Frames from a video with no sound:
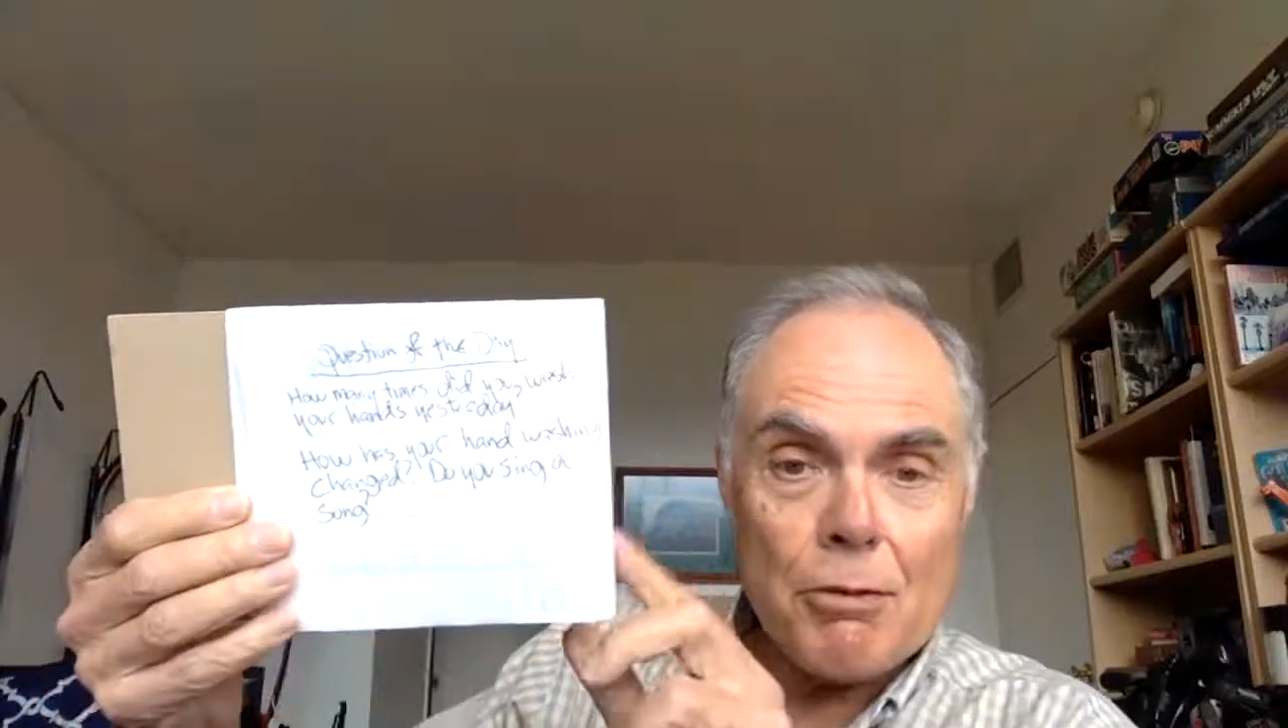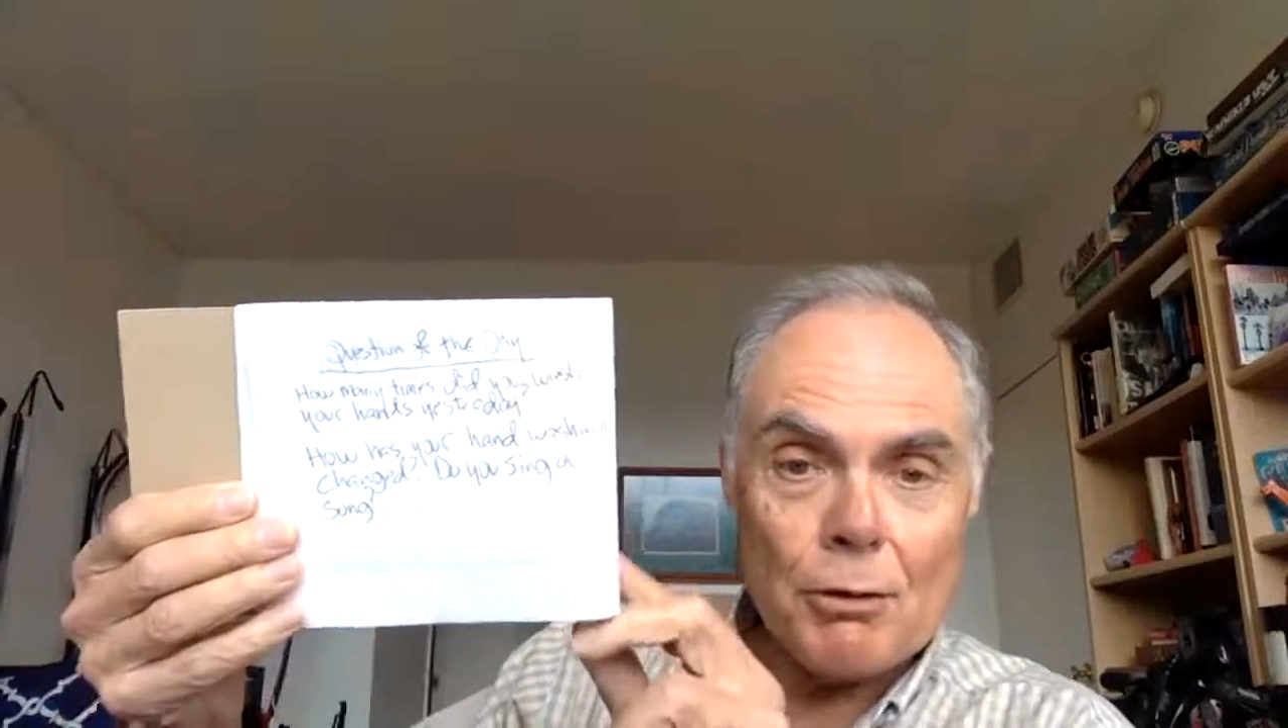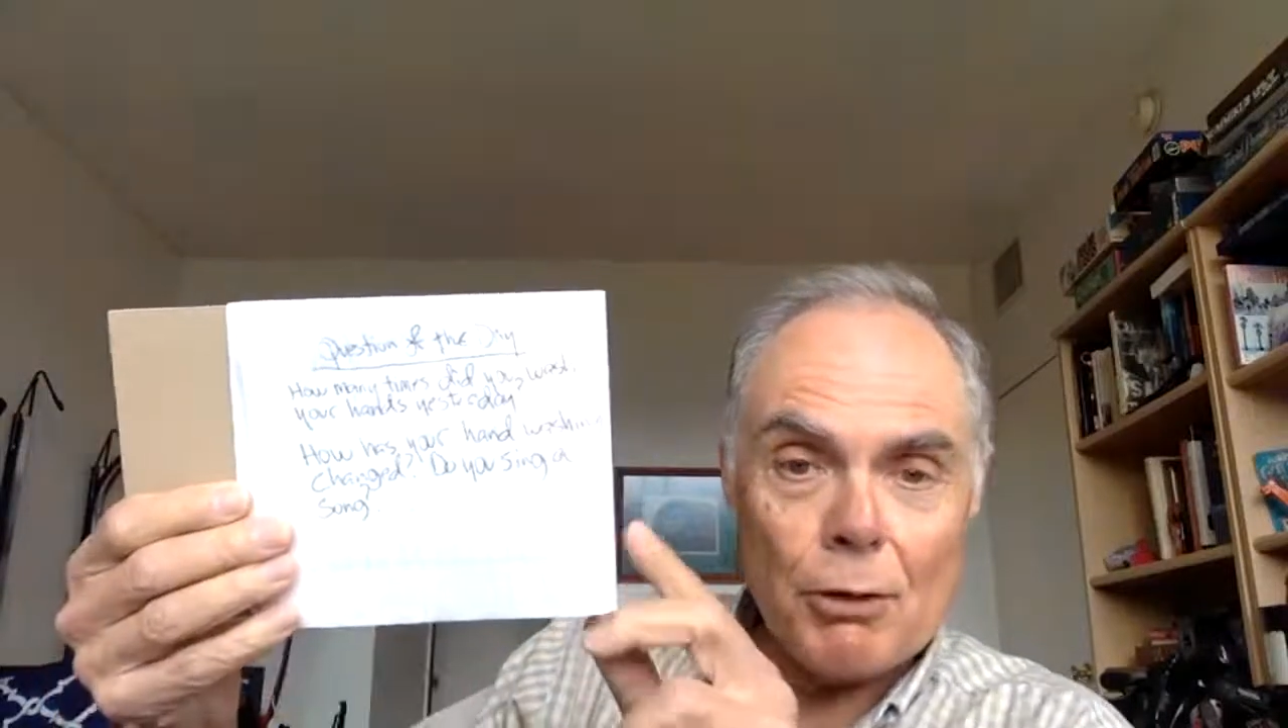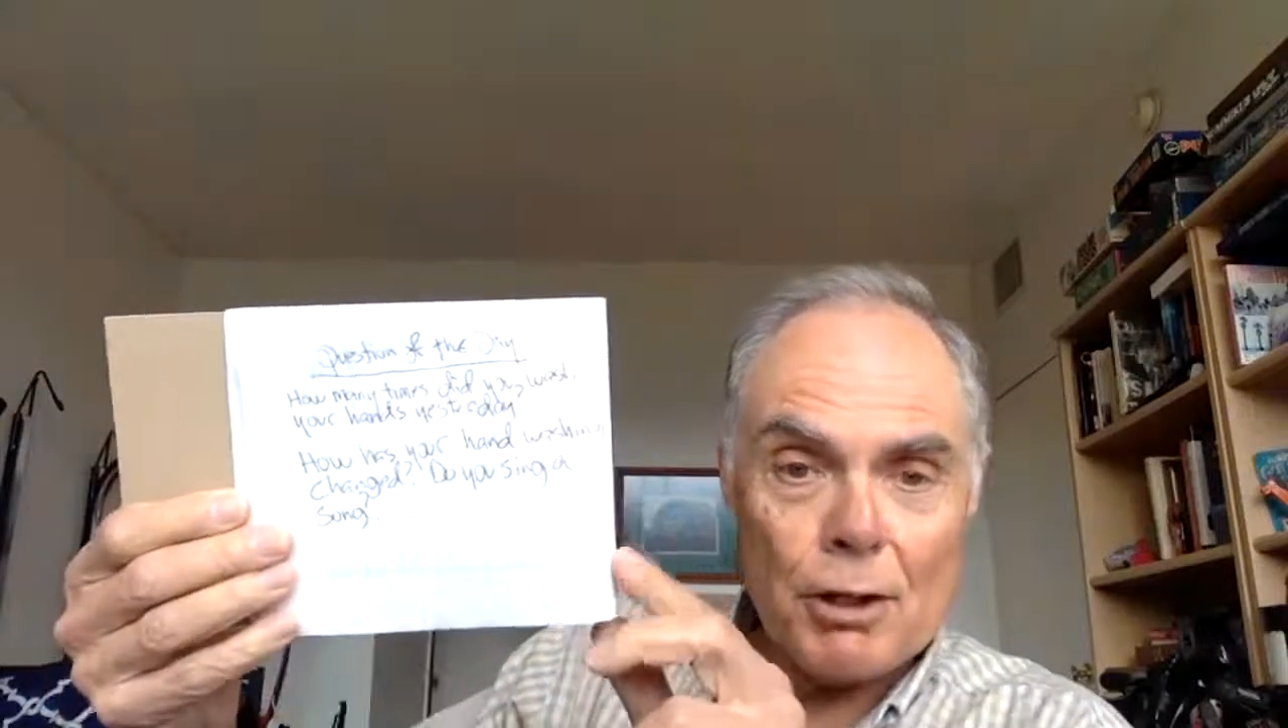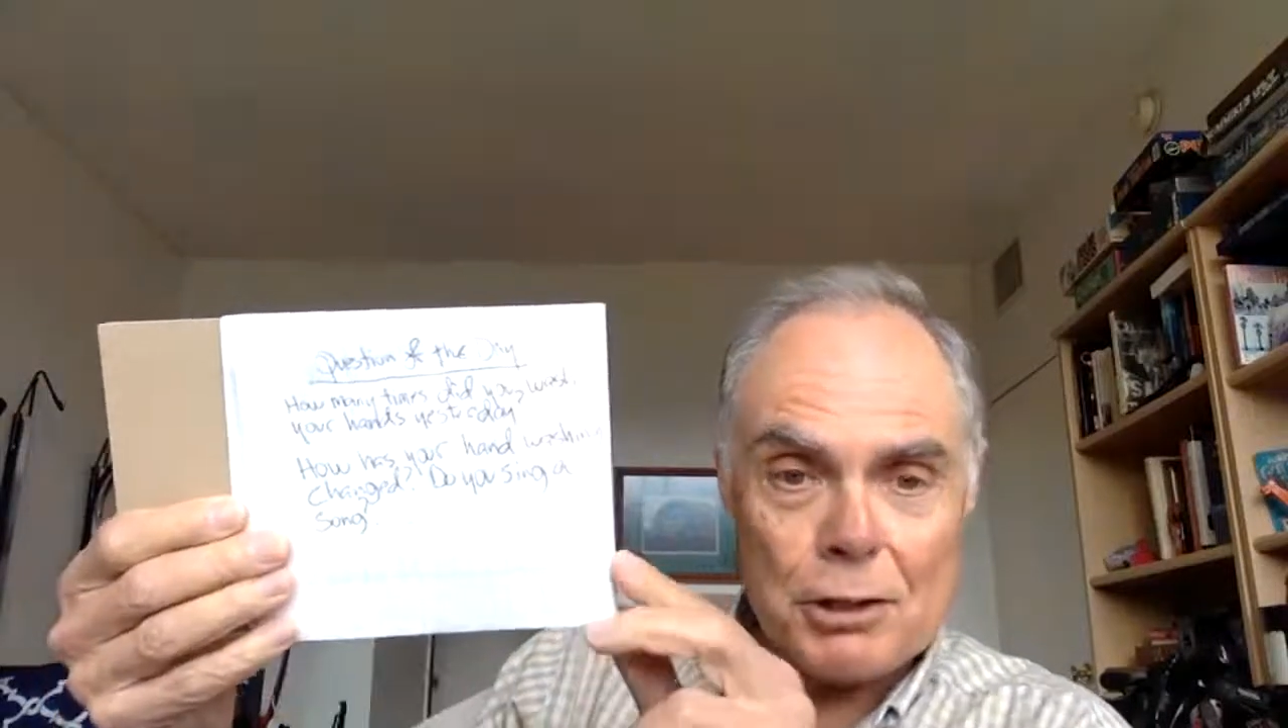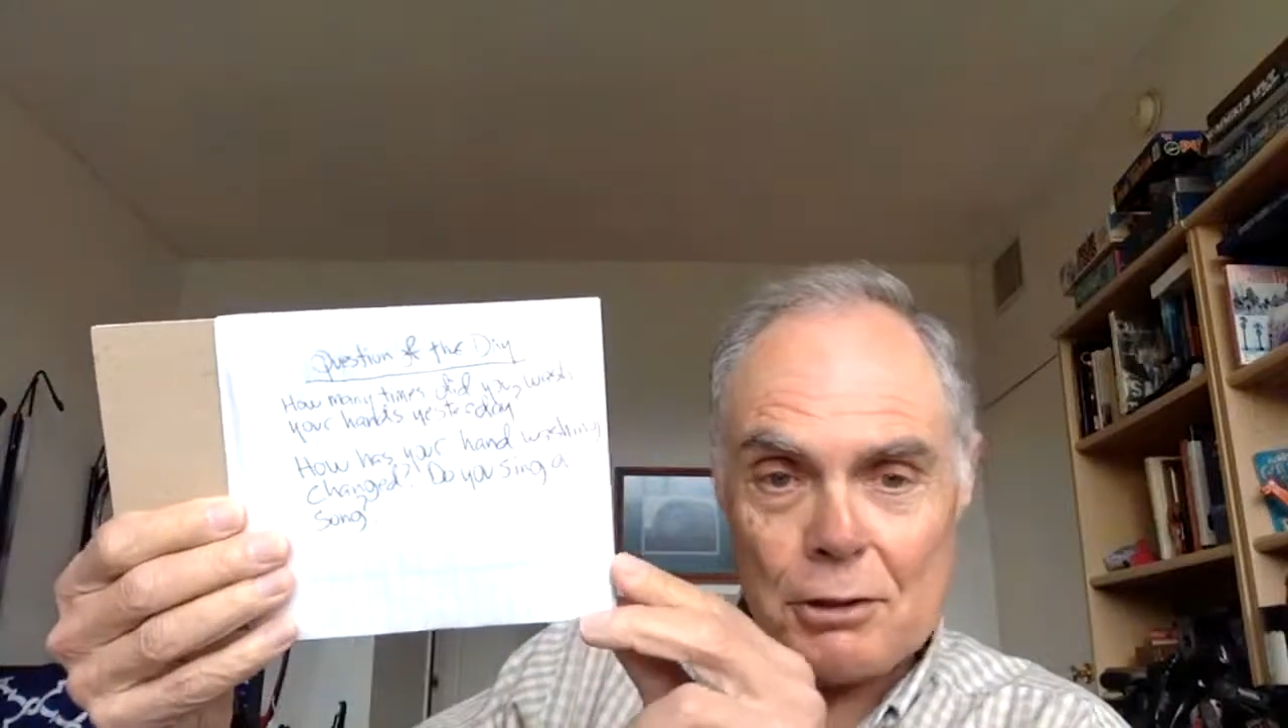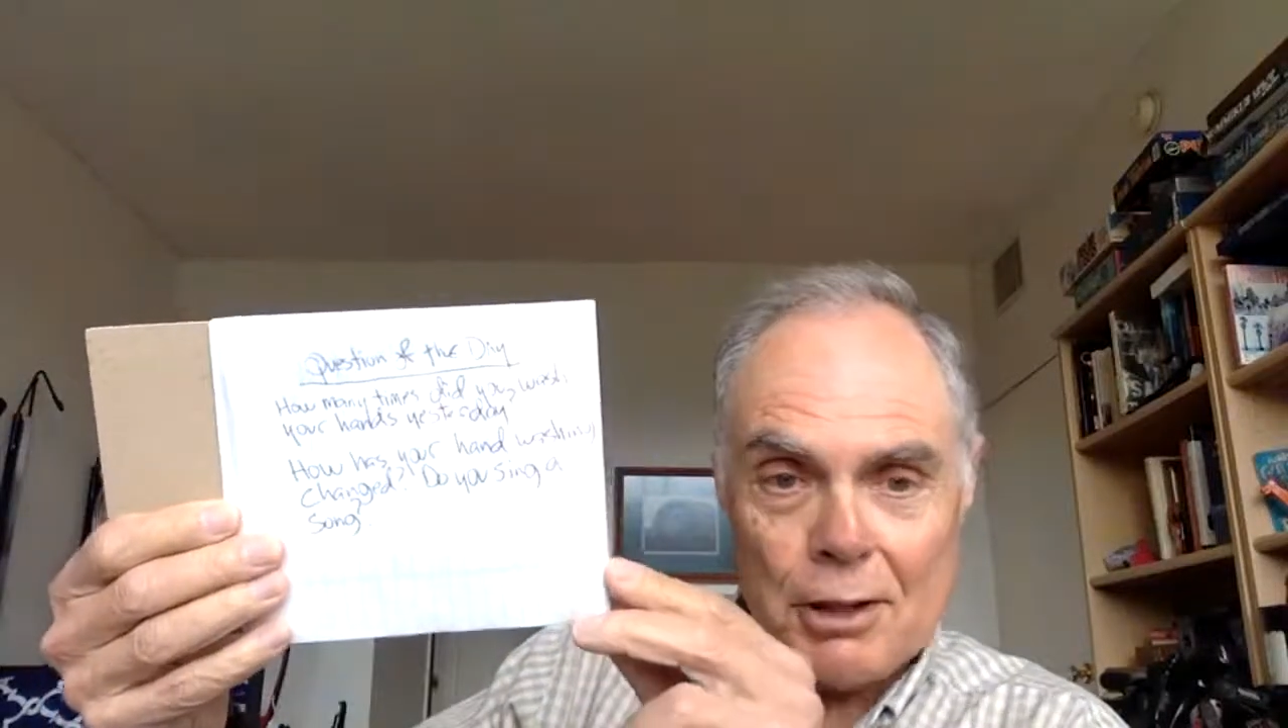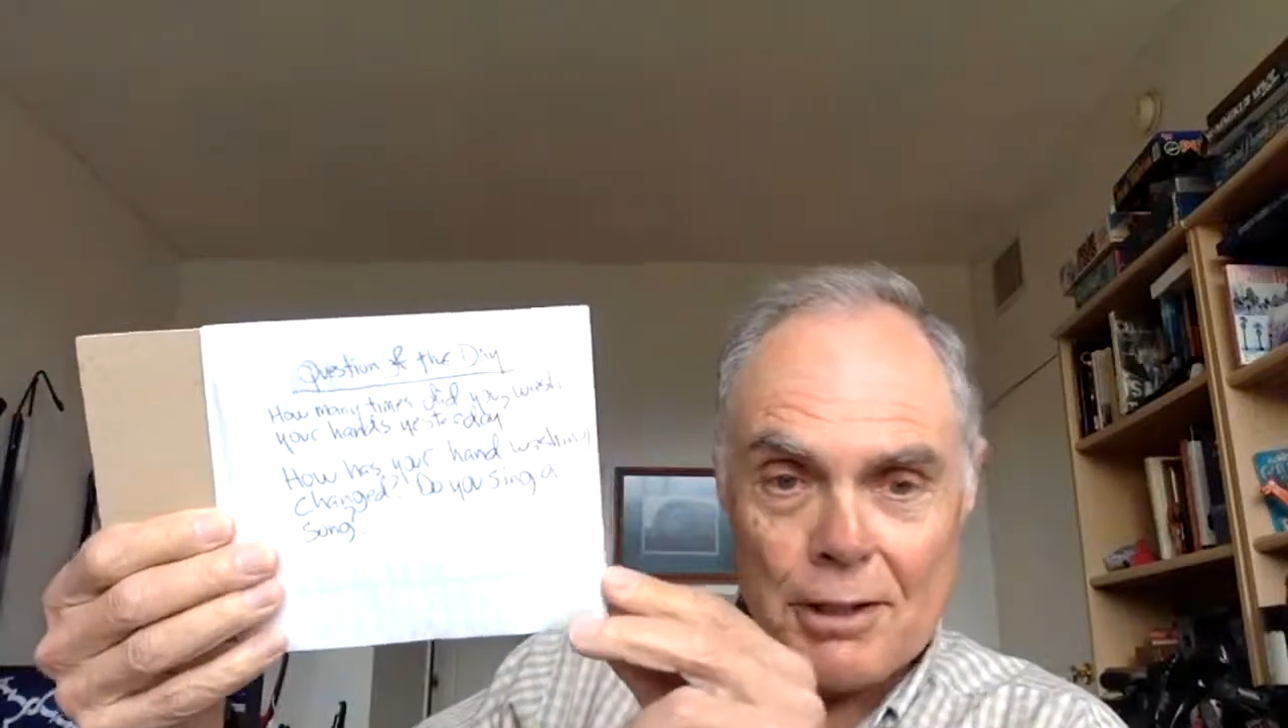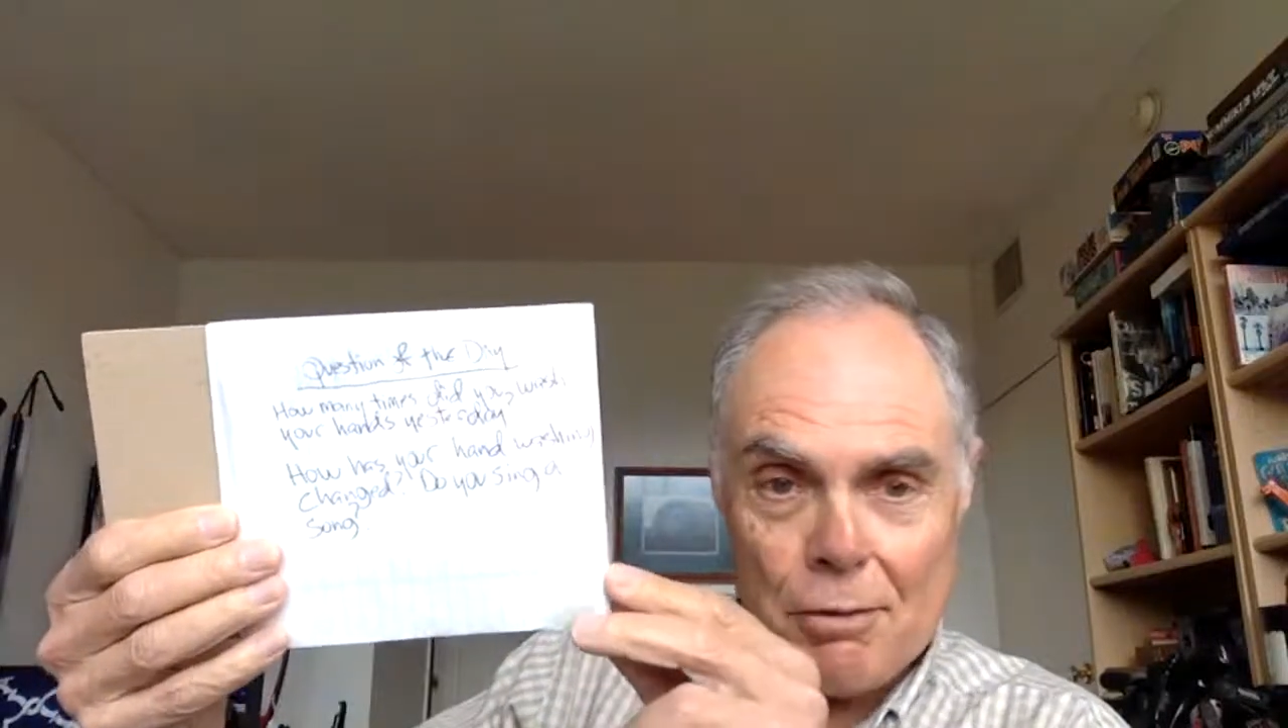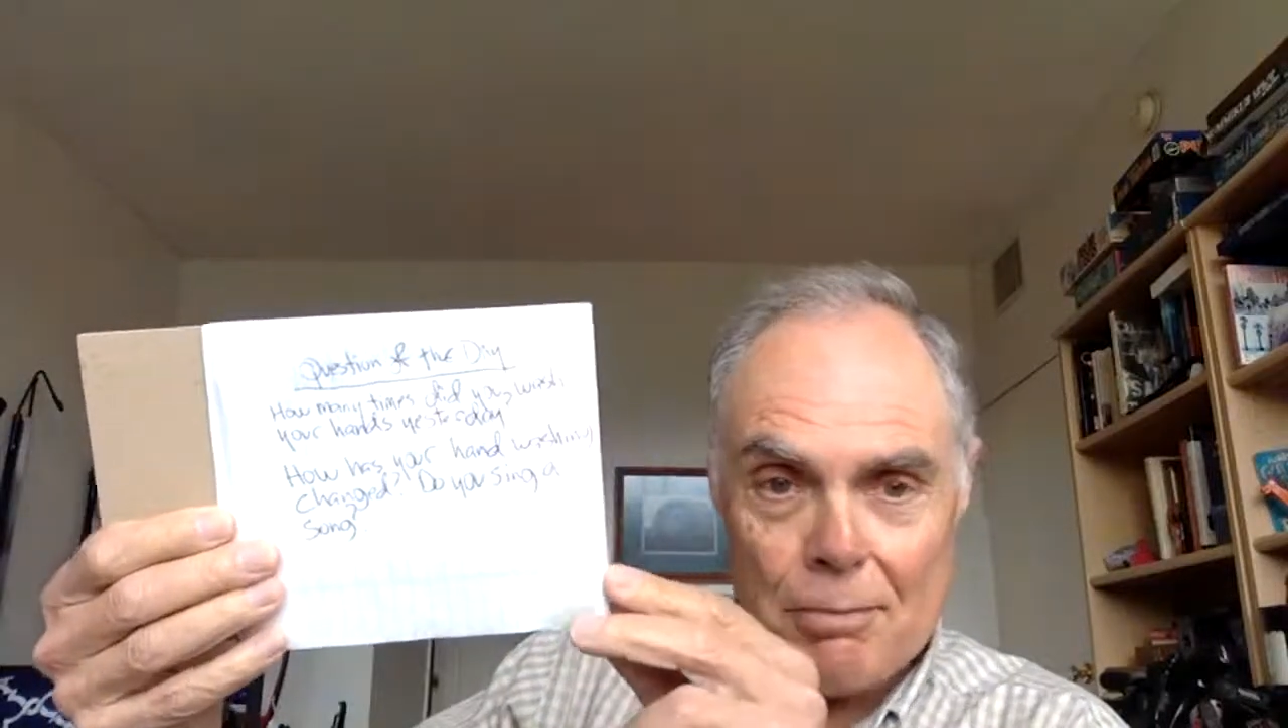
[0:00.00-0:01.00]
you wash your
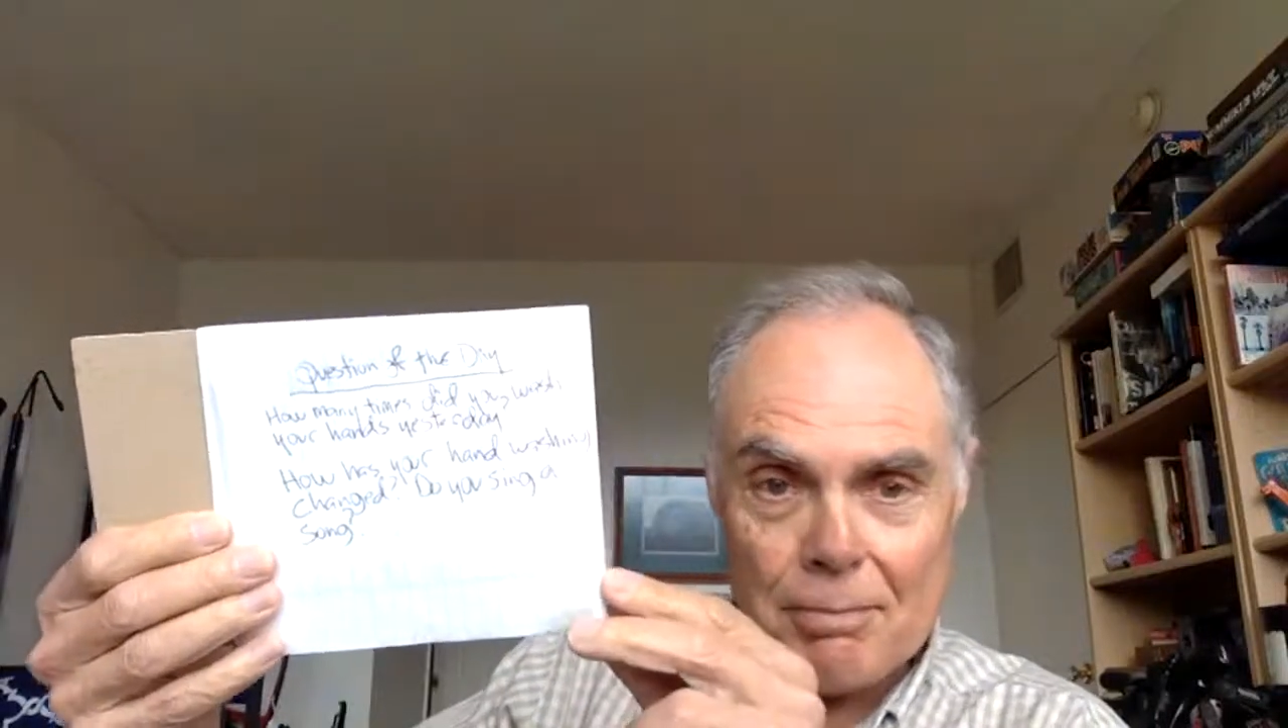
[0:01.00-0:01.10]
hands?